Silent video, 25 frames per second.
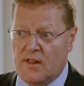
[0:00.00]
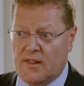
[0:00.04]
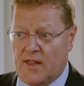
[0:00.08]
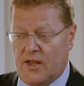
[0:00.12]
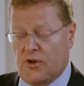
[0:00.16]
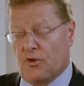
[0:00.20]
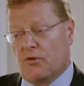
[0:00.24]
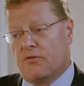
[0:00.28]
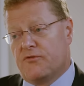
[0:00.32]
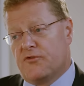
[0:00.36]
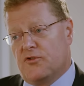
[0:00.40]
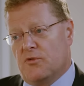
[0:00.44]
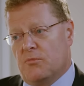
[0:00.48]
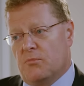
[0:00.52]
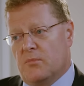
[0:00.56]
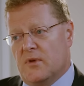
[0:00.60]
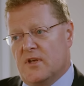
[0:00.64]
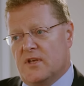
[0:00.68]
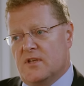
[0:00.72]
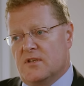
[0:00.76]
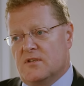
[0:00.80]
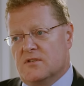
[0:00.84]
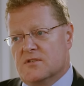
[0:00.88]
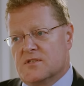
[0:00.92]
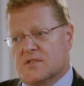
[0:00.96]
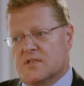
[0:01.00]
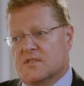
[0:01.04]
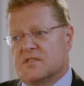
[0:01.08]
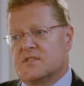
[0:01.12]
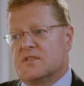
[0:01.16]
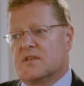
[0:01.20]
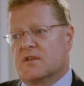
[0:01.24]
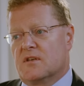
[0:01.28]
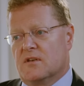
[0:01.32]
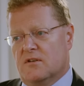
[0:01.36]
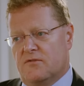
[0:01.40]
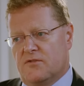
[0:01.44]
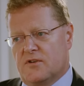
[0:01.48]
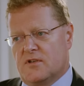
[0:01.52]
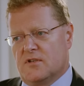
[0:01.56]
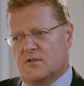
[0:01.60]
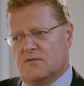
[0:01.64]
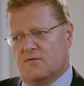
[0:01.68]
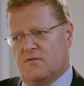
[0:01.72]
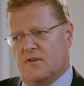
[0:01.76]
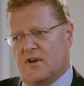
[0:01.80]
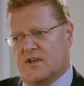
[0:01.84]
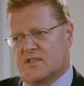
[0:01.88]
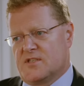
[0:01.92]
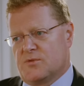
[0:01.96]
that often means a significant
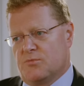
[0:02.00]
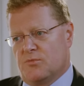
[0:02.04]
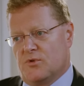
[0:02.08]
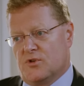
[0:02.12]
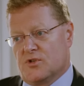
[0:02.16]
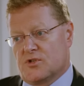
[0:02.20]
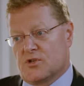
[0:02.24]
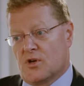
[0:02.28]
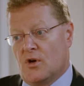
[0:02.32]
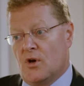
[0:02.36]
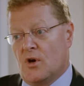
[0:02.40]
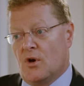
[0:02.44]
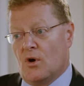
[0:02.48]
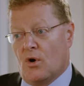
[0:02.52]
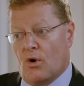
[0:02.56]
investment